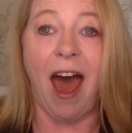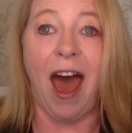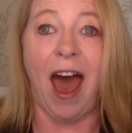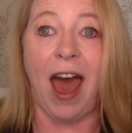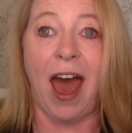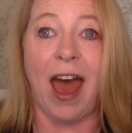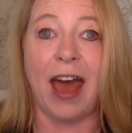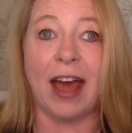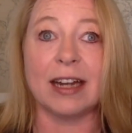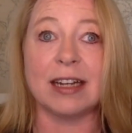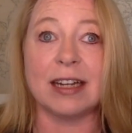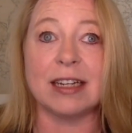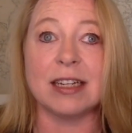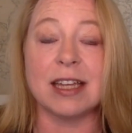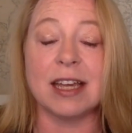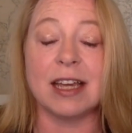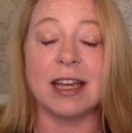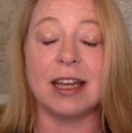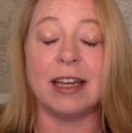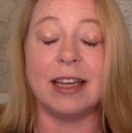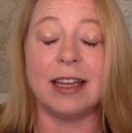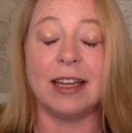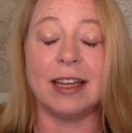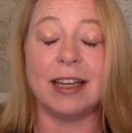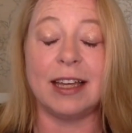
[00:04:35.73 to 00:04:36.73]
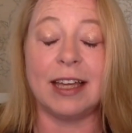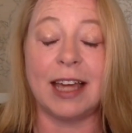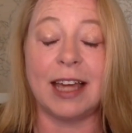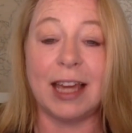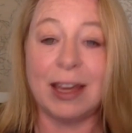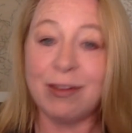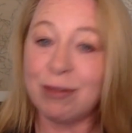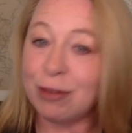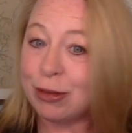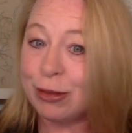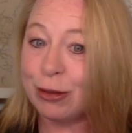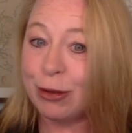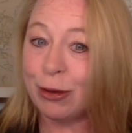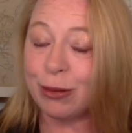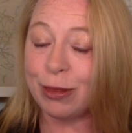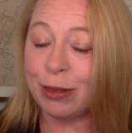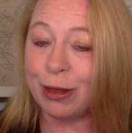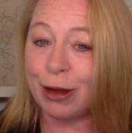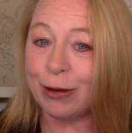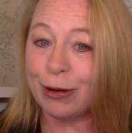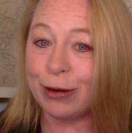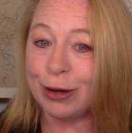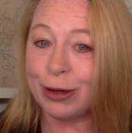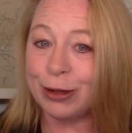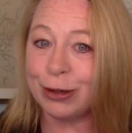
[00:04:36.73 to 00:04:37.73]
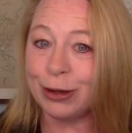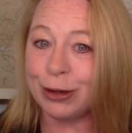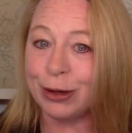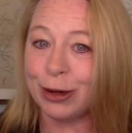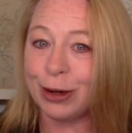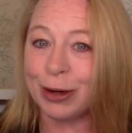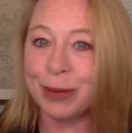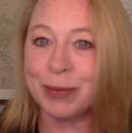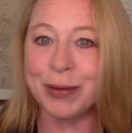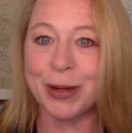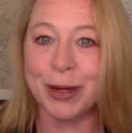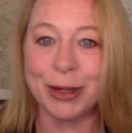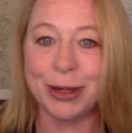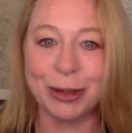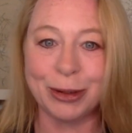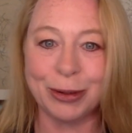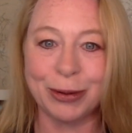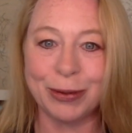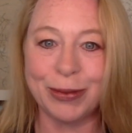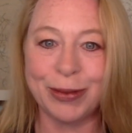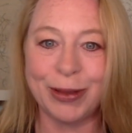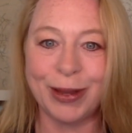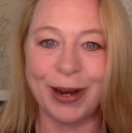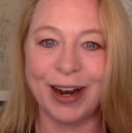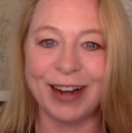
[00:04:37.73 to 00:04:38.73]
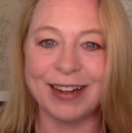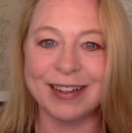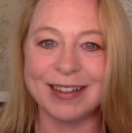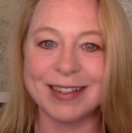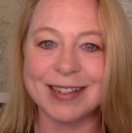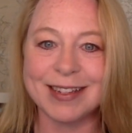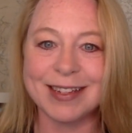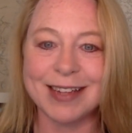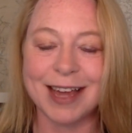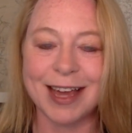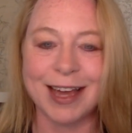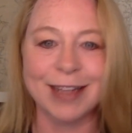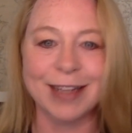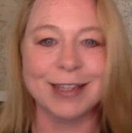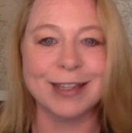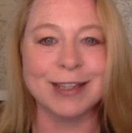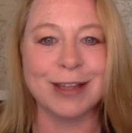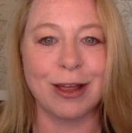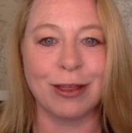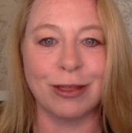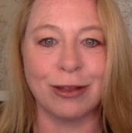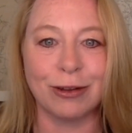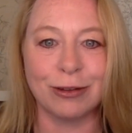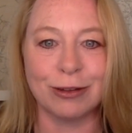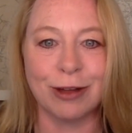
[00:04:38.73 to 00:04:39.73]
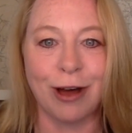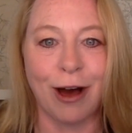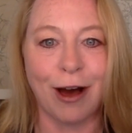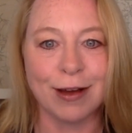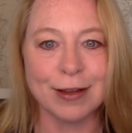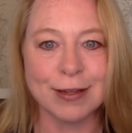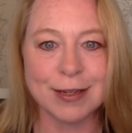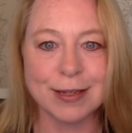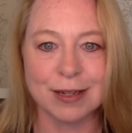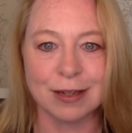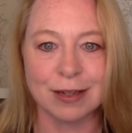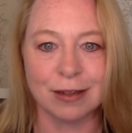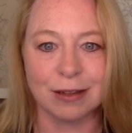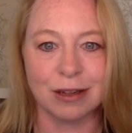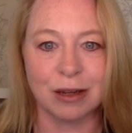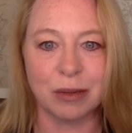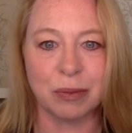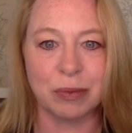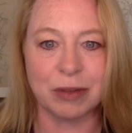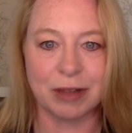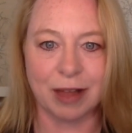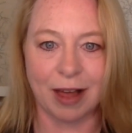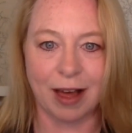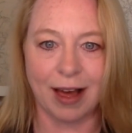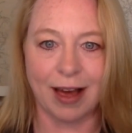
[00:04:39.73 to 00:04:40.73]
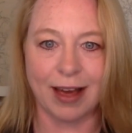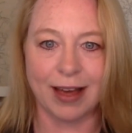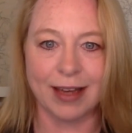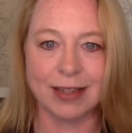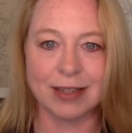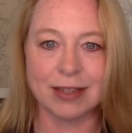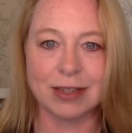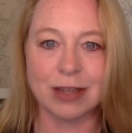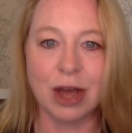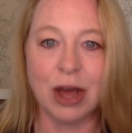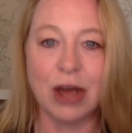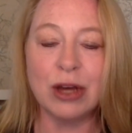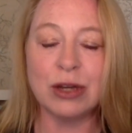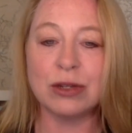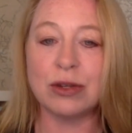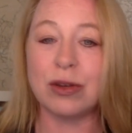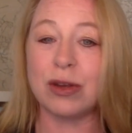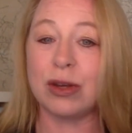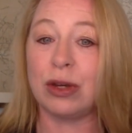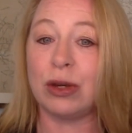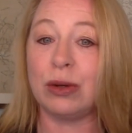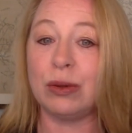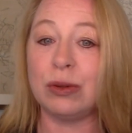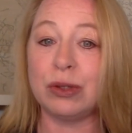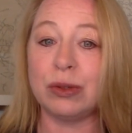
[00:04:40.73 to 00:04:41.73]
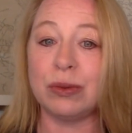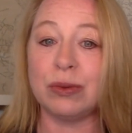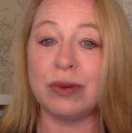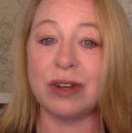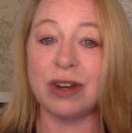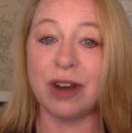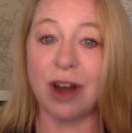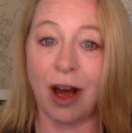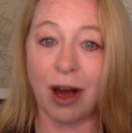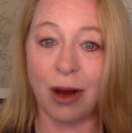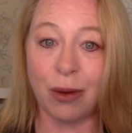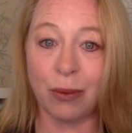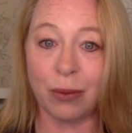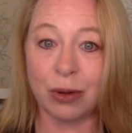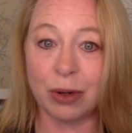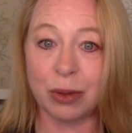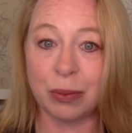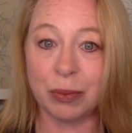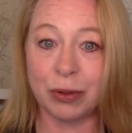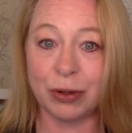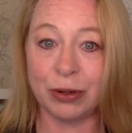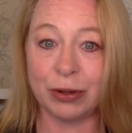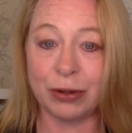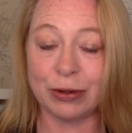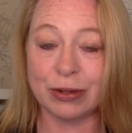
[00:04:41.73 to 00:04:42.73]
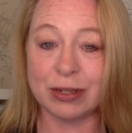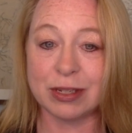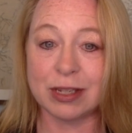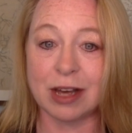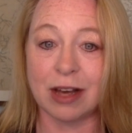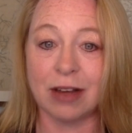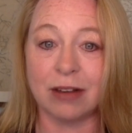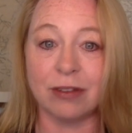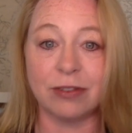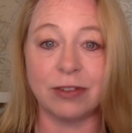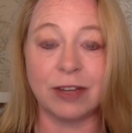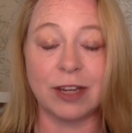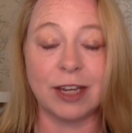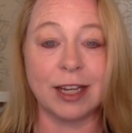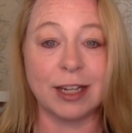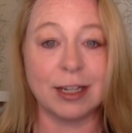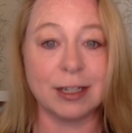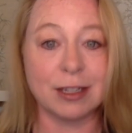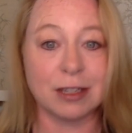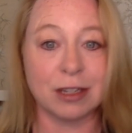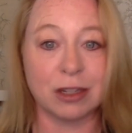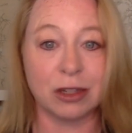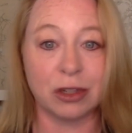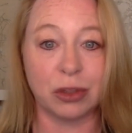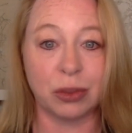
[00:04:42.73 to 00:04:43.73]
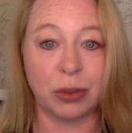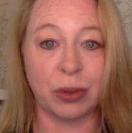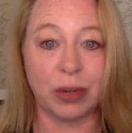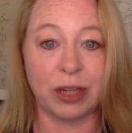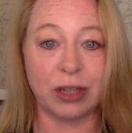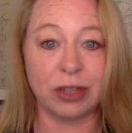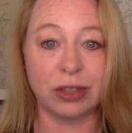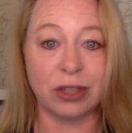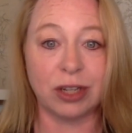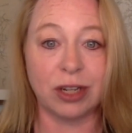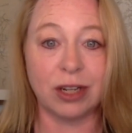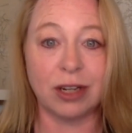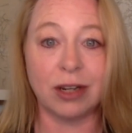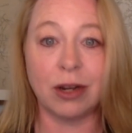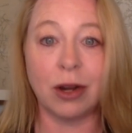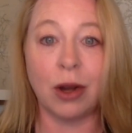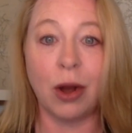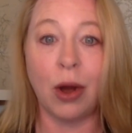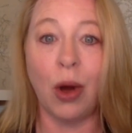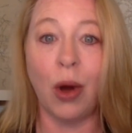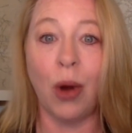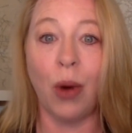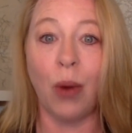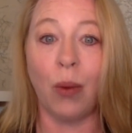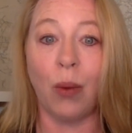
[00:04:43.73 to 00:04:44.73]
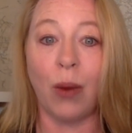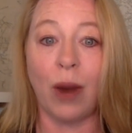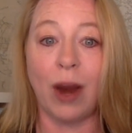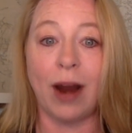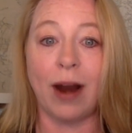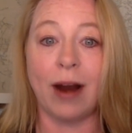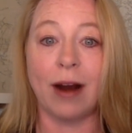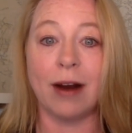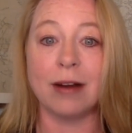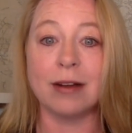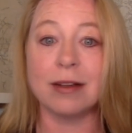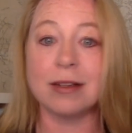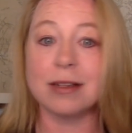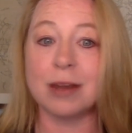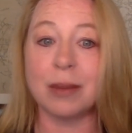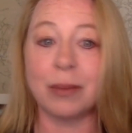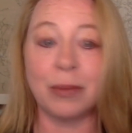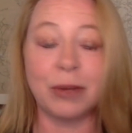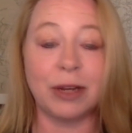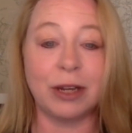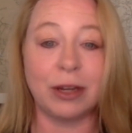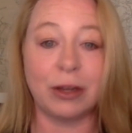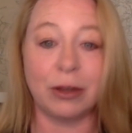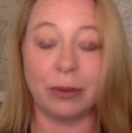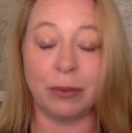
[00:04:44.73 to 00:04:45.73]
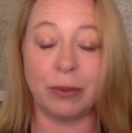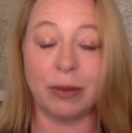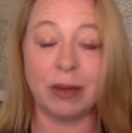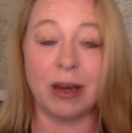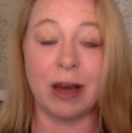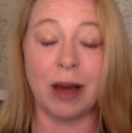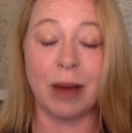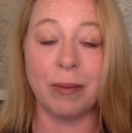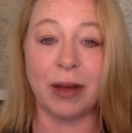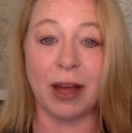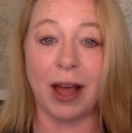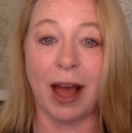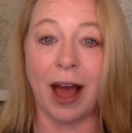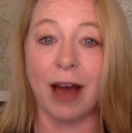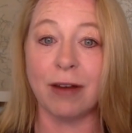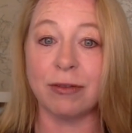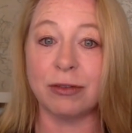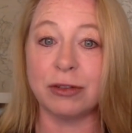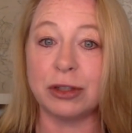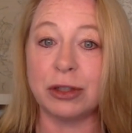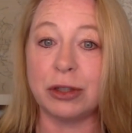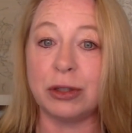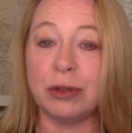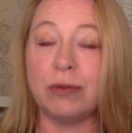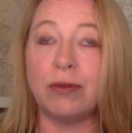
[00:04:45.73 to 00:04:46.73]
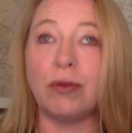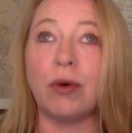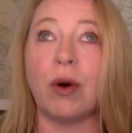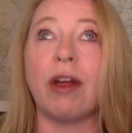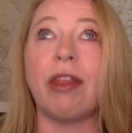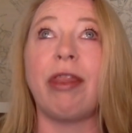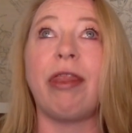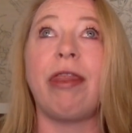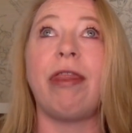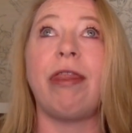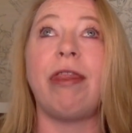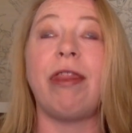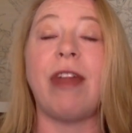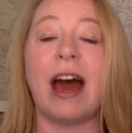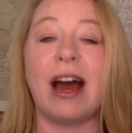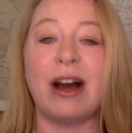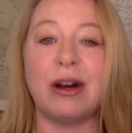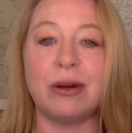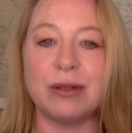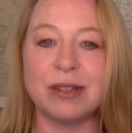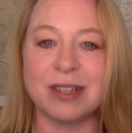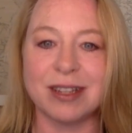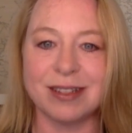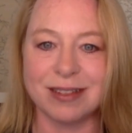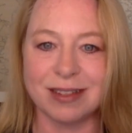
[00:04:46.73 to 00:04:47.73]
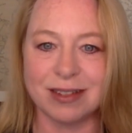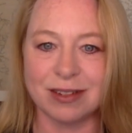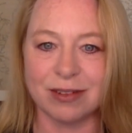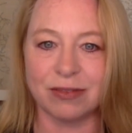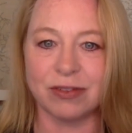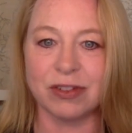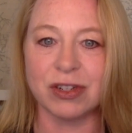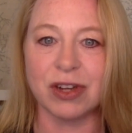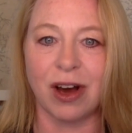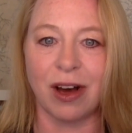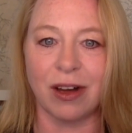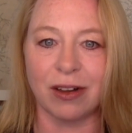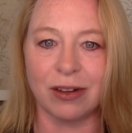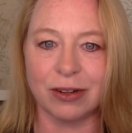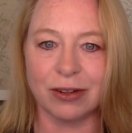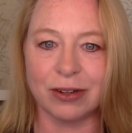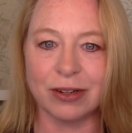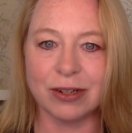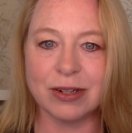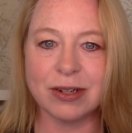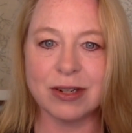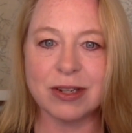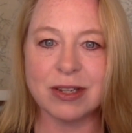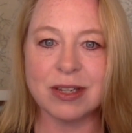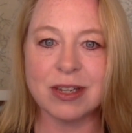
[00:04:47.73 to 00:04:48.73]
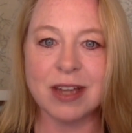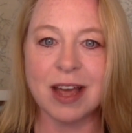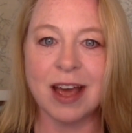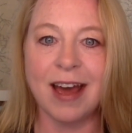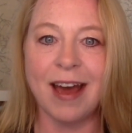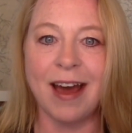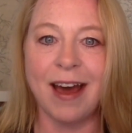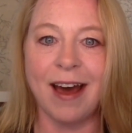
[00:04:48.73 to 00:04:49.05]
And even though they're in Europe and you're in the United States, the law still applies. So you do not want to put yourself in a situation where somebody could be coming after you for thousands of dollars